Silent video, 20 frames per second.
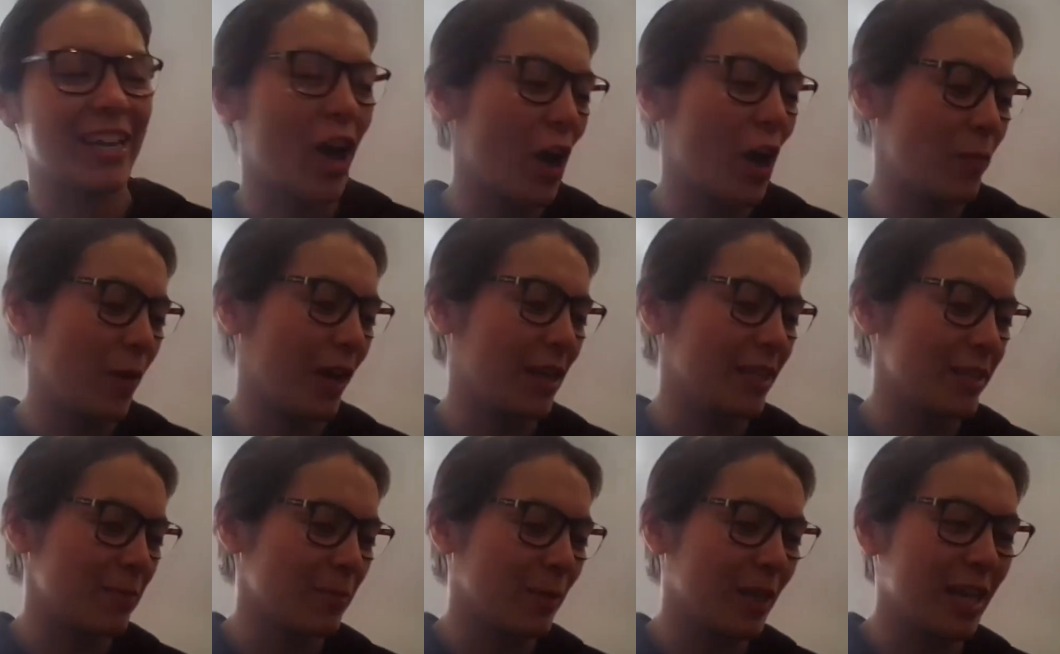hide behind
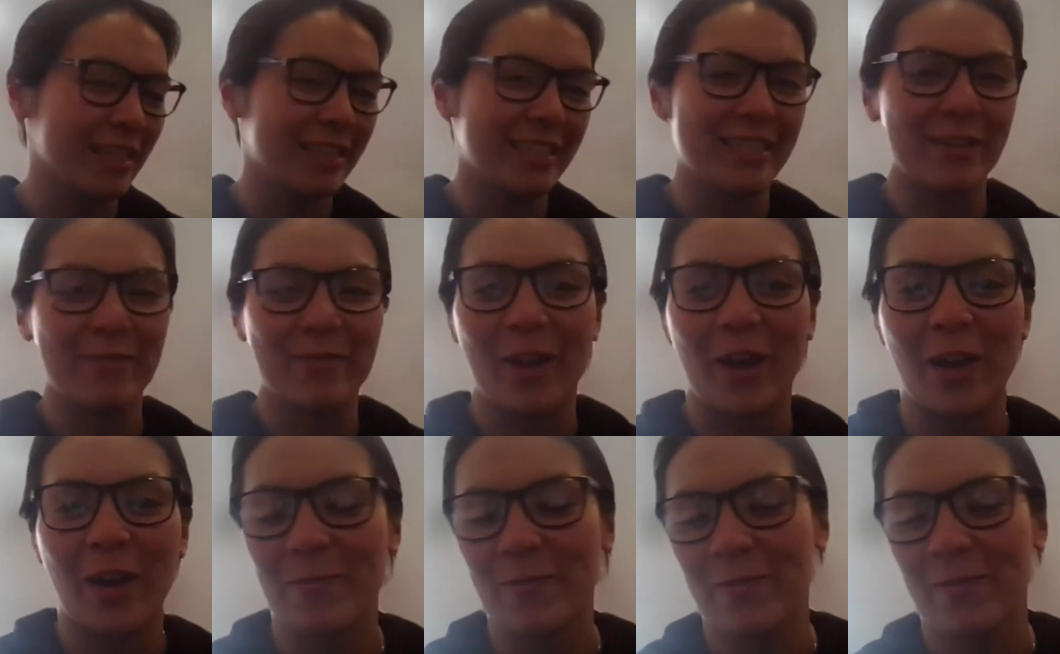some clouds
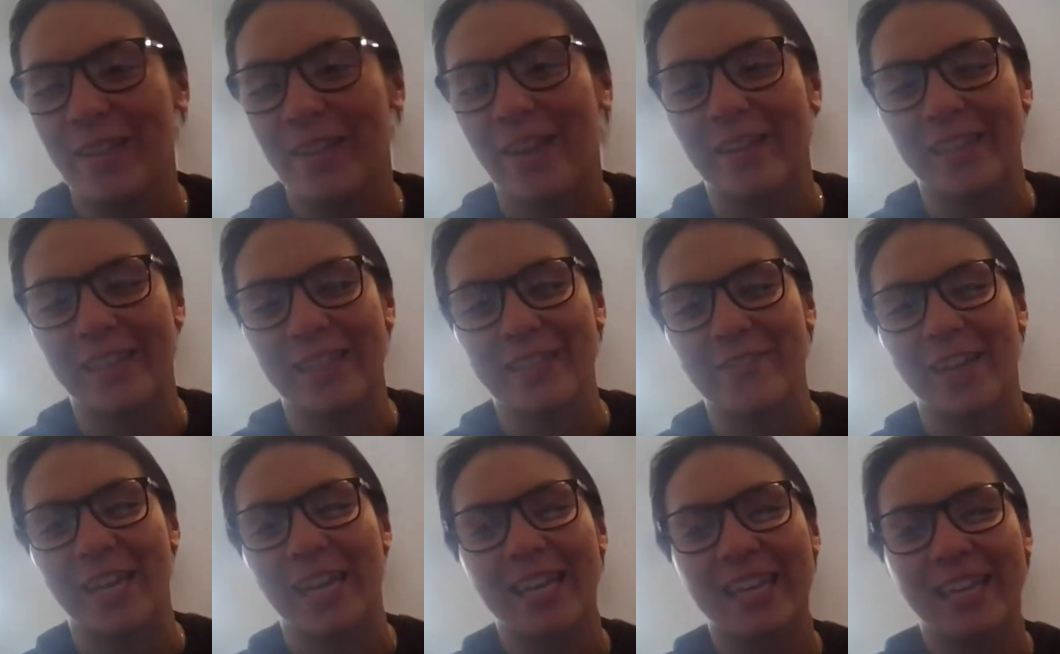sometimes. Oh, that's
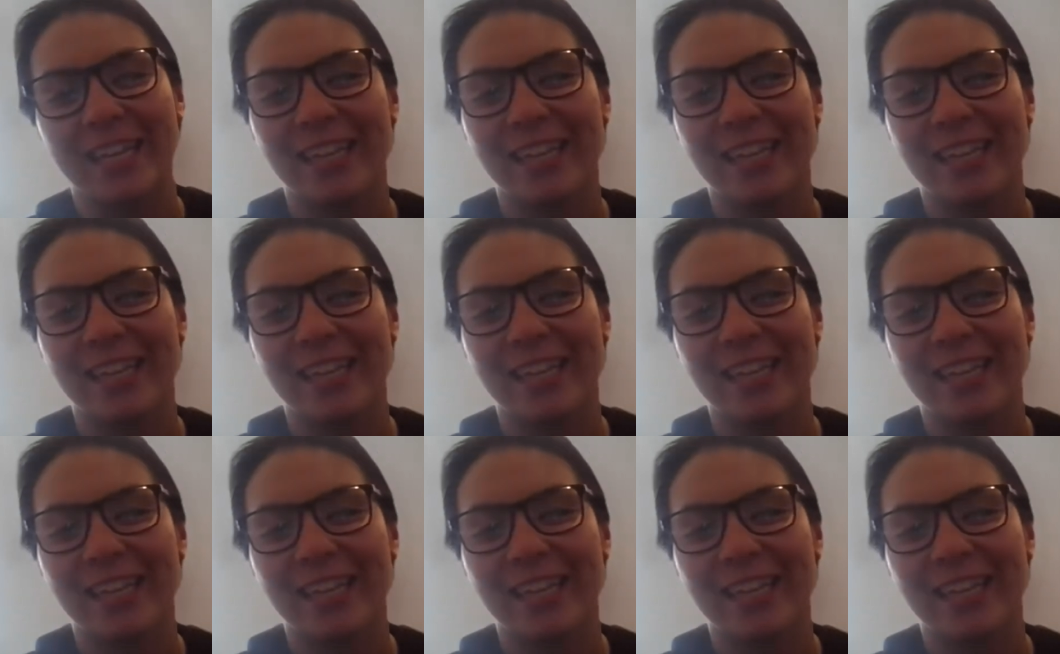funny.